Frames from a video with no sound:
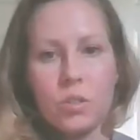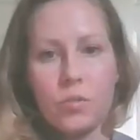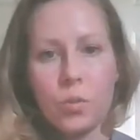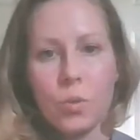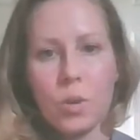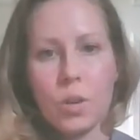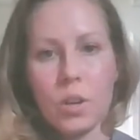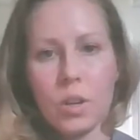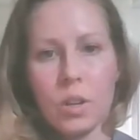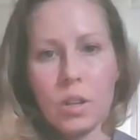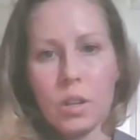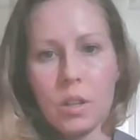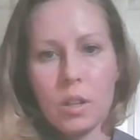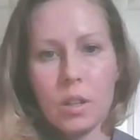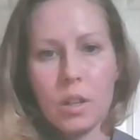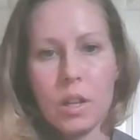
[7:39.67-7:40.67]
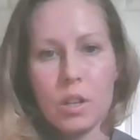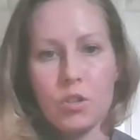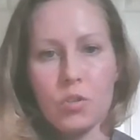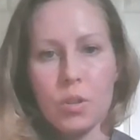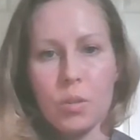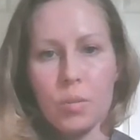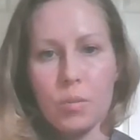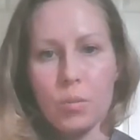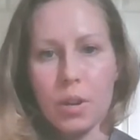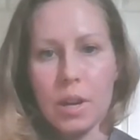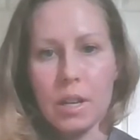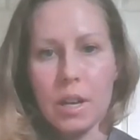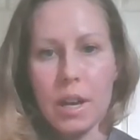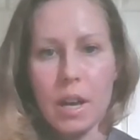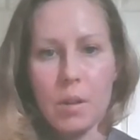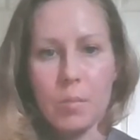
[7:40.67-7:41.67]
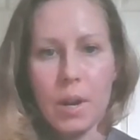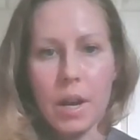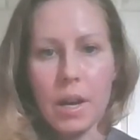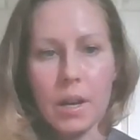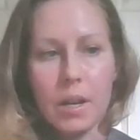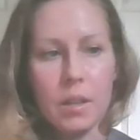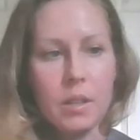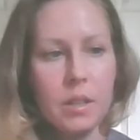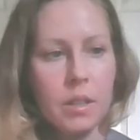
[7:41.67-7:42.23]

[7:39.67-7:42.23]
for a luxury brand handbag.